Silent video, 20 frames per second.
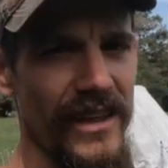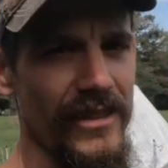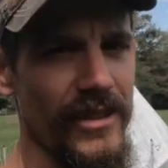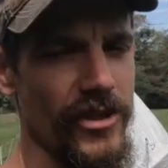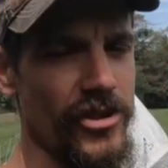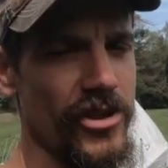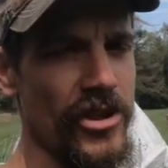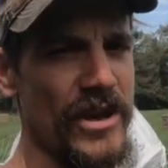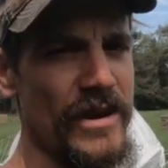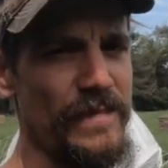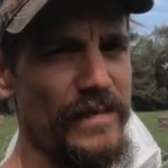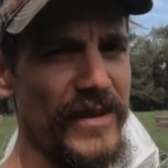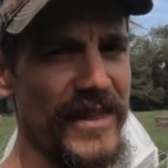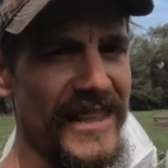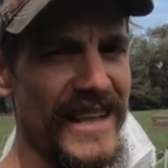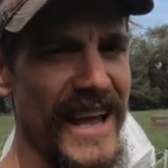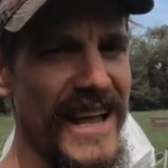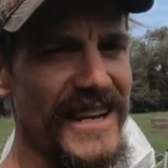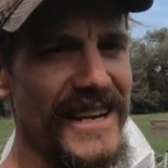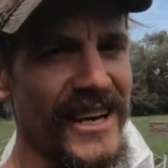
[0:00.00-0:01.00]
The sheep
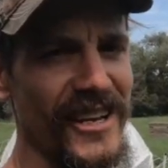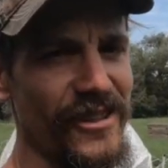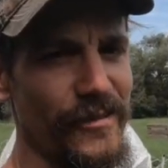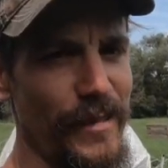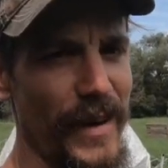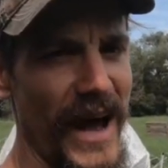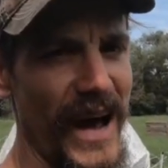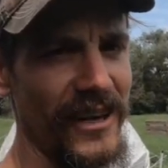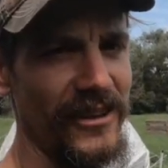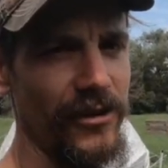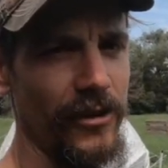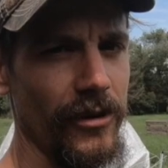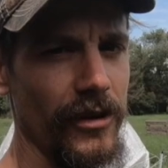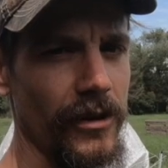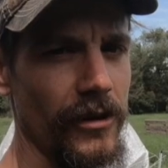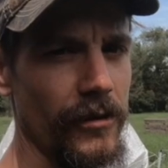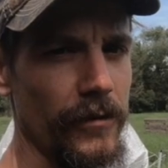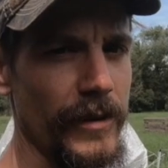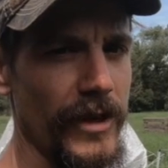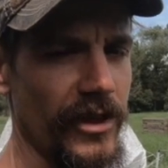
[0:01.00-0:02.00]
stayed to the back though a
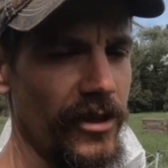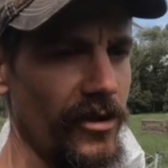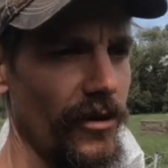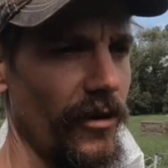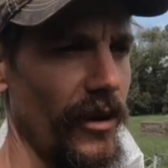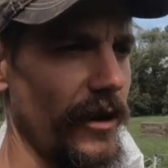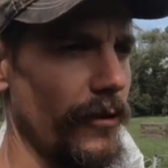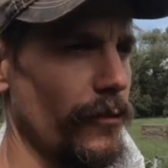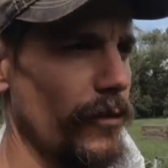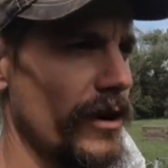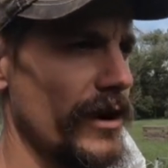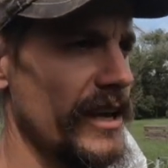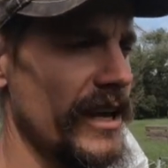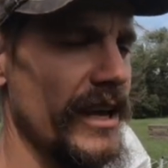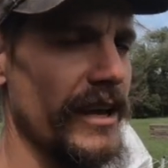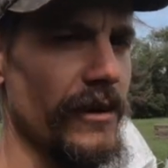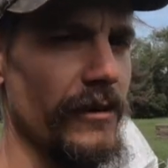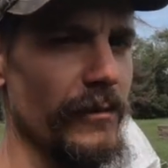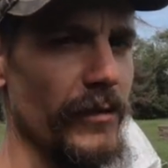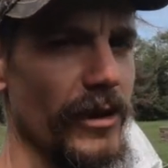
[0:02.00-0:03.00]
little bit, so I would
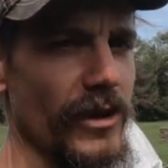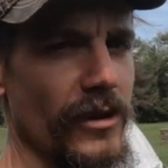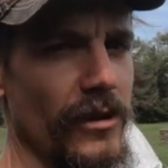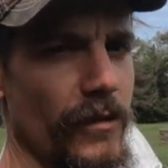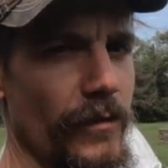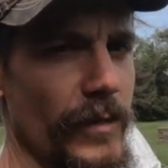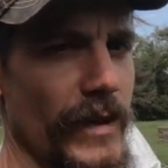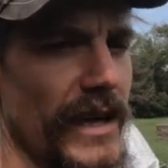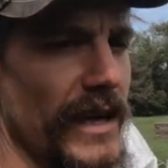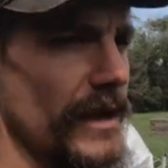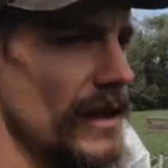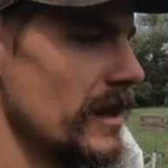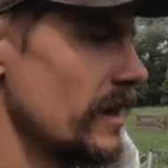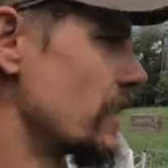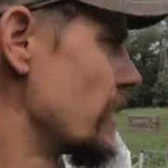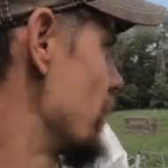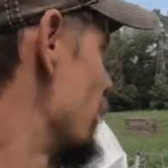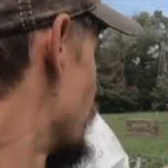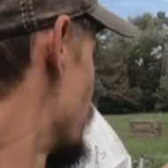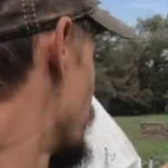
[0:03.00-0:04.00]
hit them a little bit
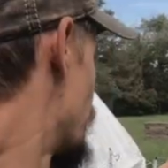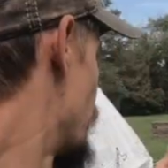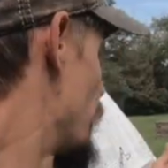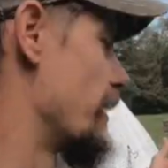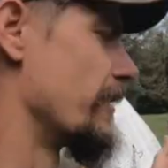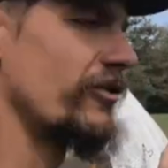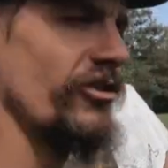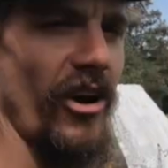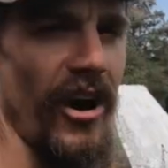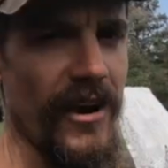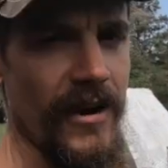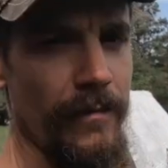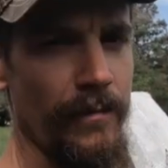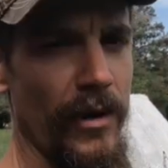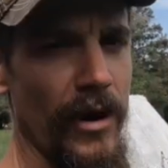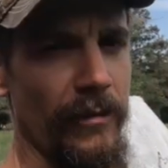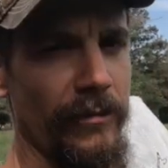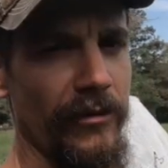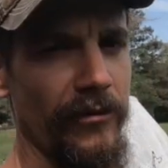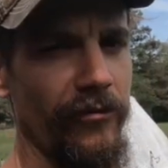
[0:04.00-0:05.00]
and try to
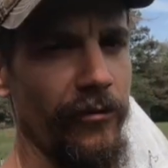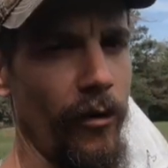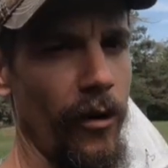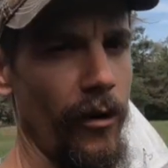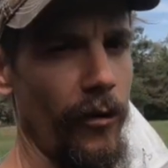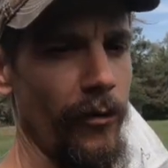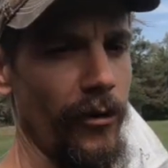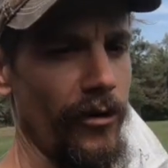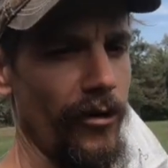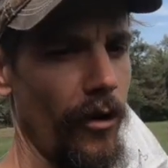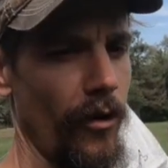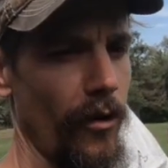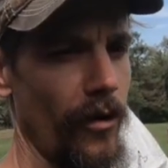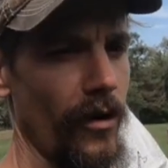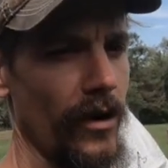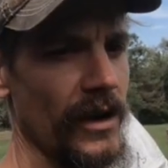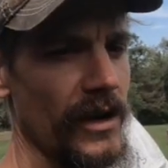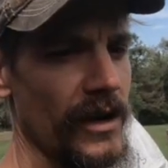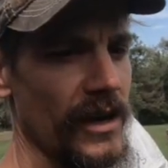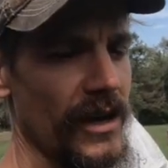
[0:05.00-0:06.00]
bump them forward.
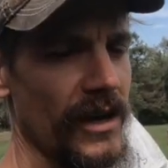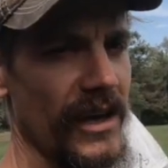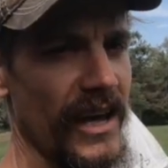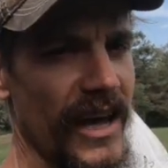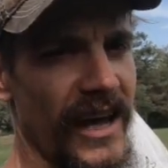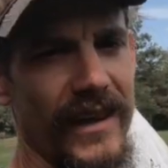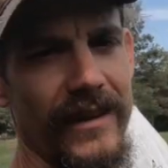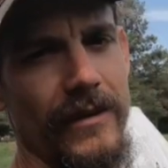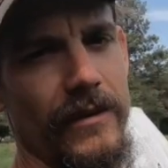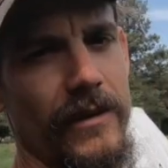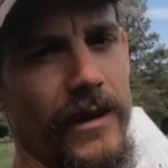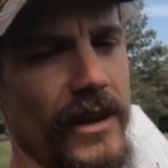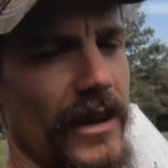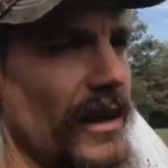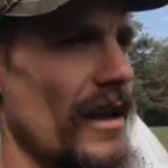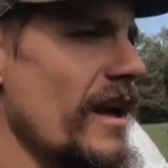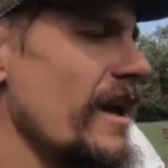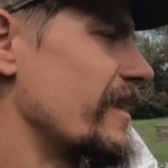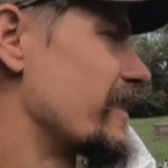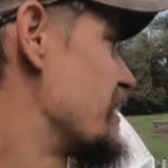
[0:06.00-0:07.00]
Or
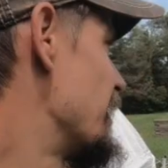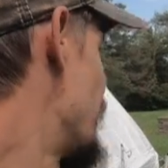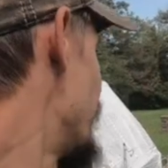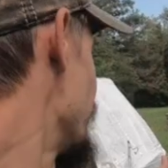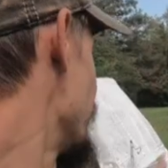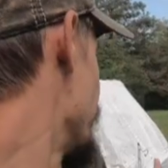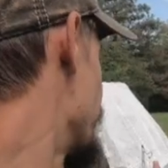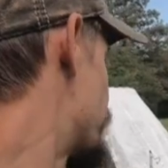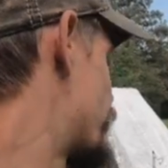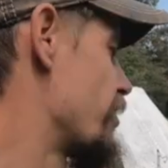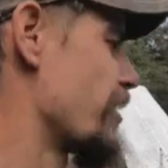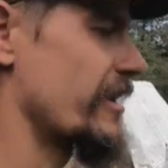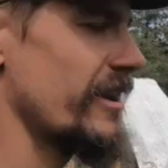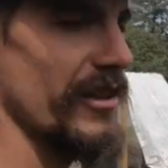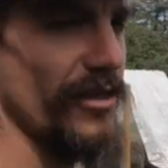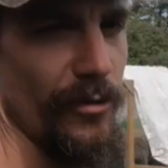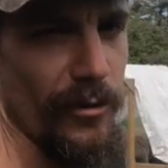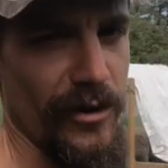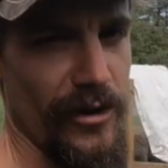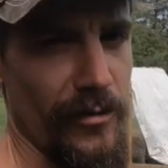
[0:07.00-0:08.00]
it's not like
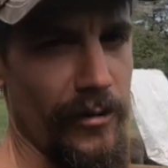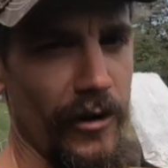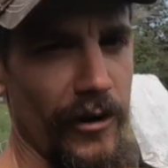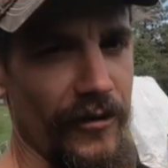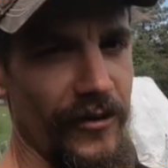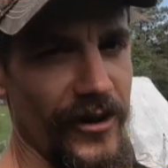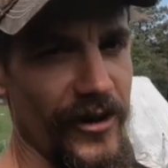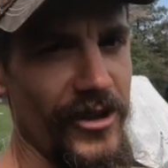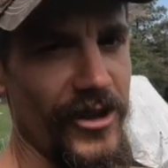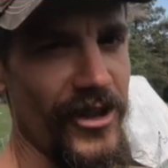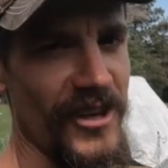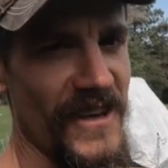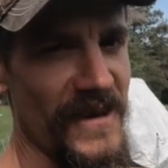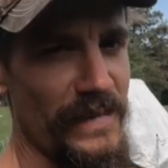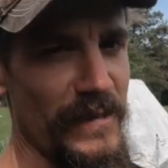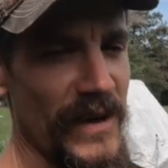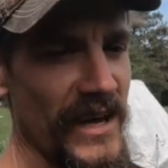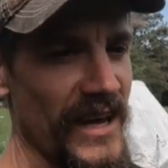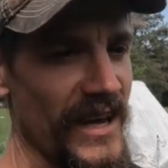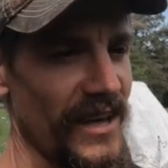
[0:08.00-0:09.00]
chickens, when you're moving
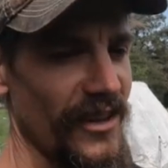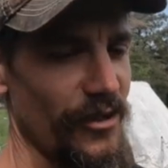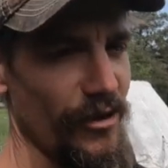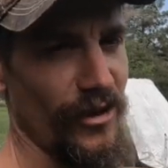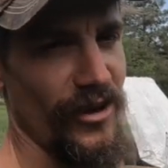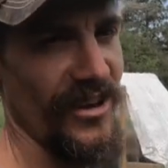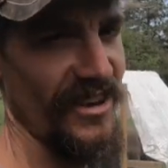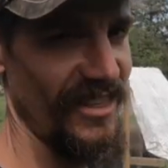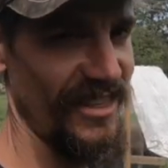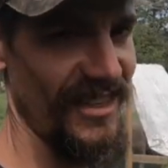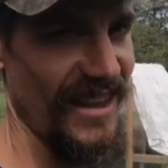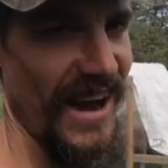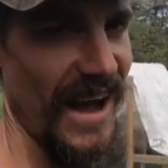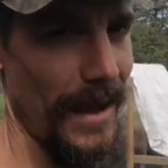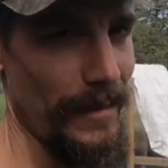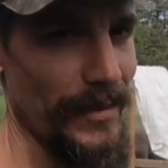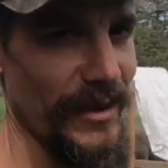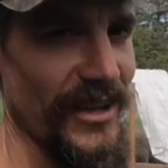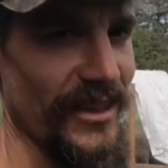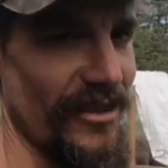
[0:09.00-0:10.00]
sheep, they're gonna
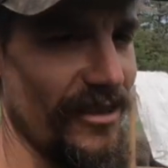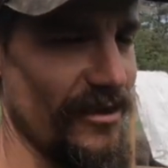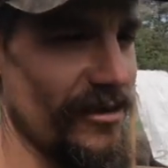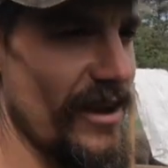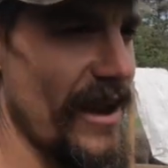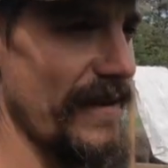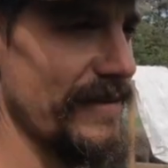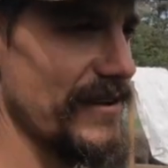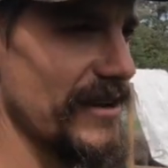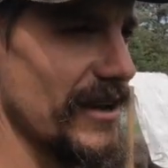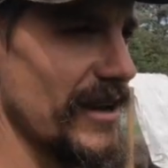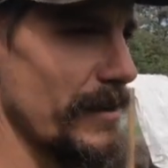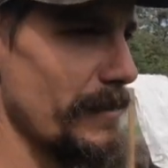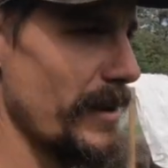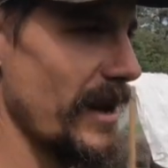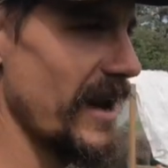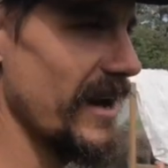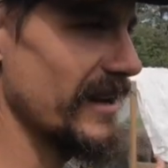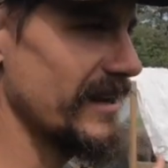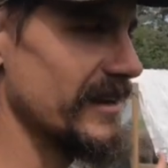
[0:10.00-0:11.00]
stop it, so you have to get
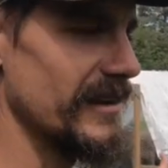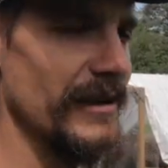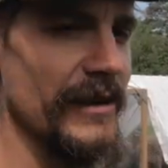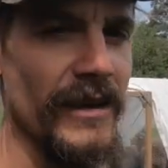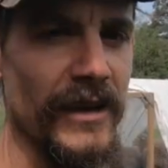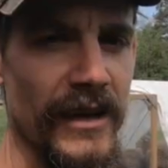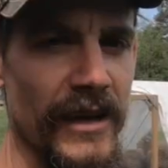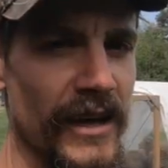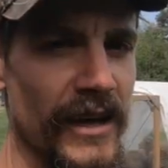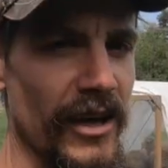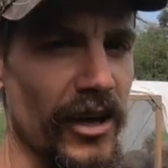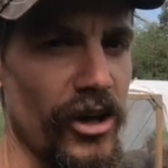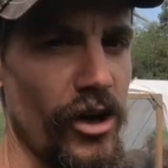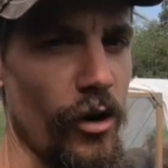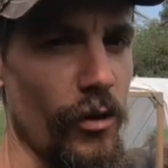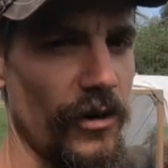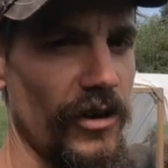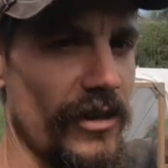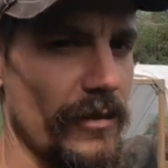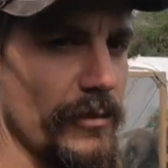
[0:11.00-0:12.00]
back and
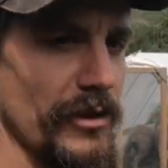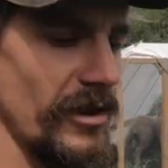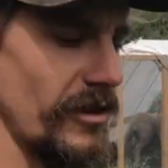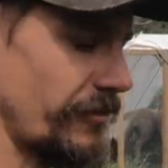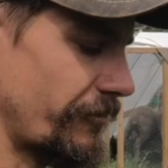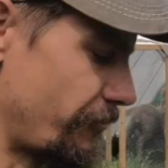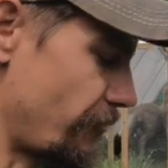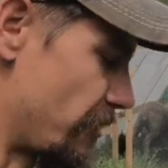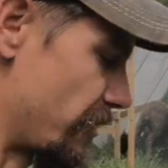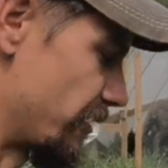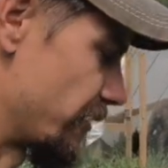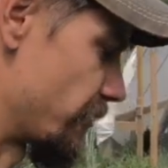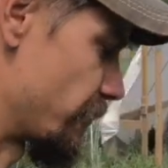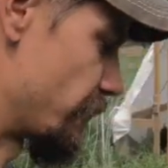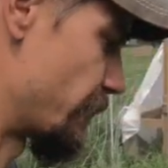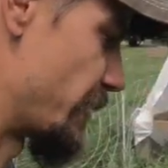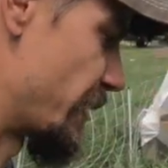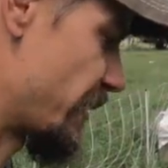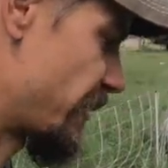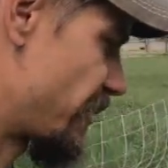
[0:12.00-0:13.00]
coax them to the front a
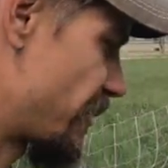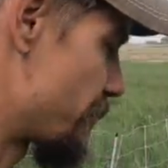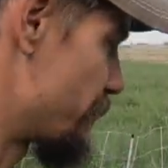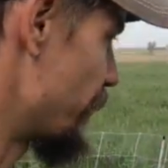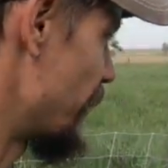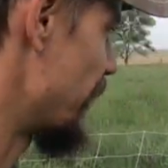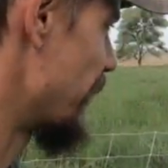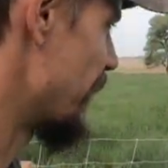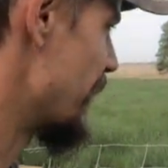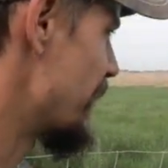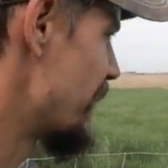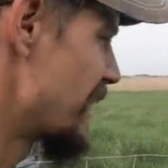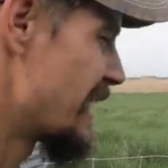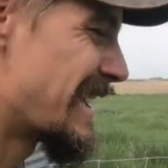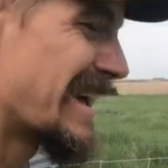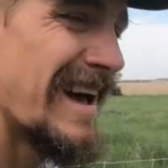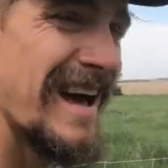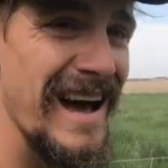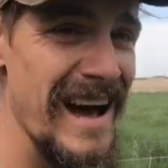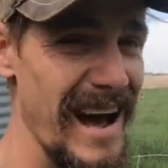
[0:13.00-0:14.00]
little bit. But
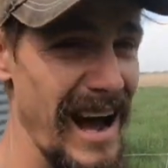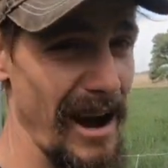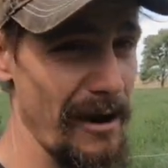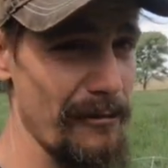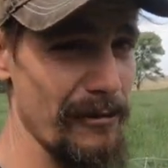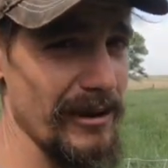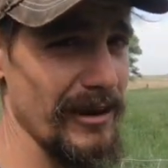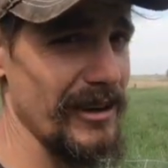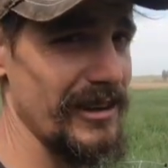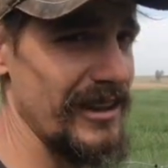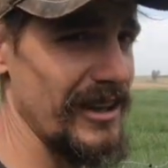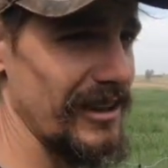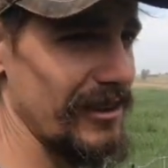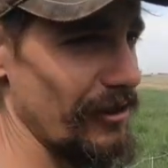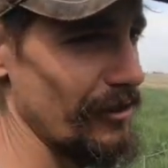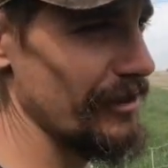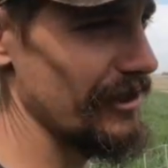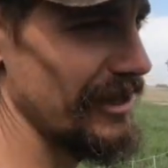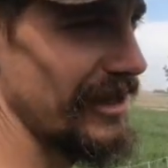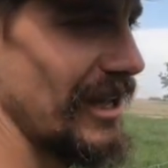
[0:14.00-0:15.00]
I really think
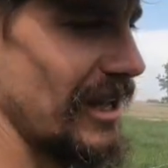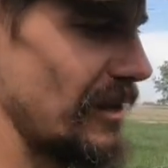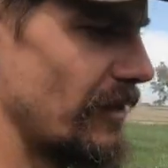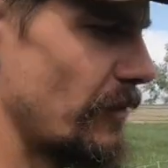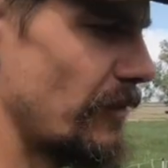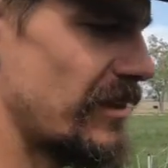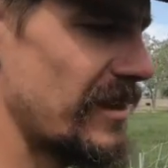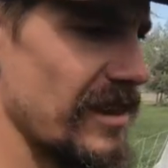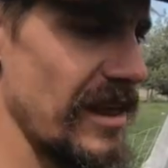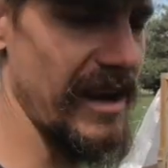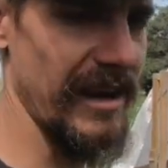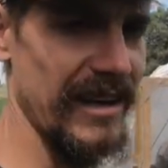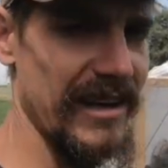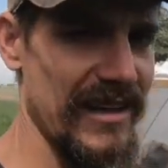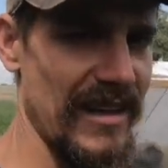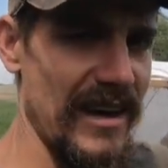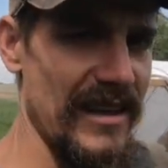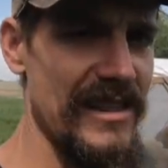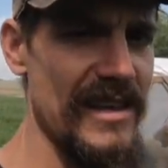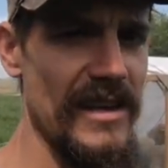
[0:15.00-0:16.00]
they're gonna get used to that,
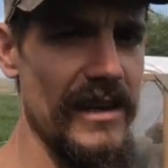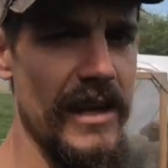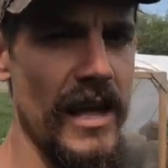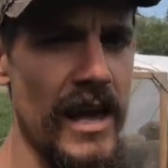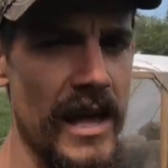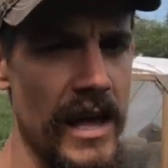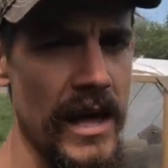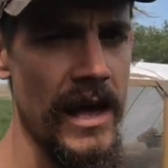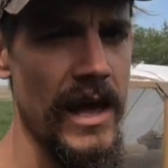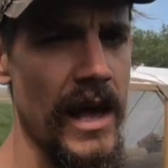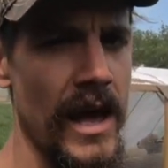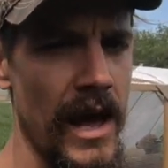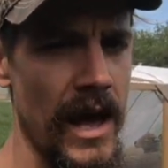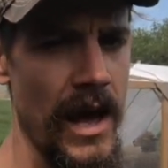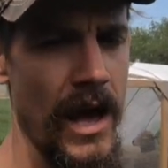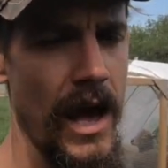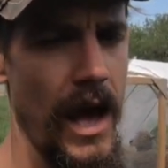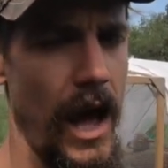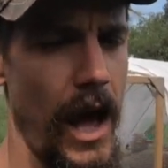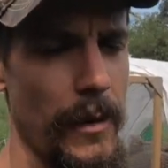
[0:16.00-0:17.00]
because I think
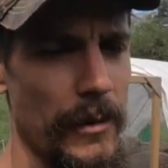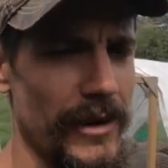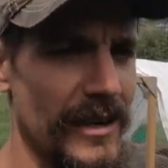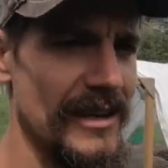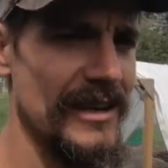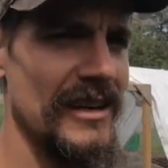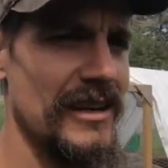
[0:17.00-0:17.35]
I'm gonna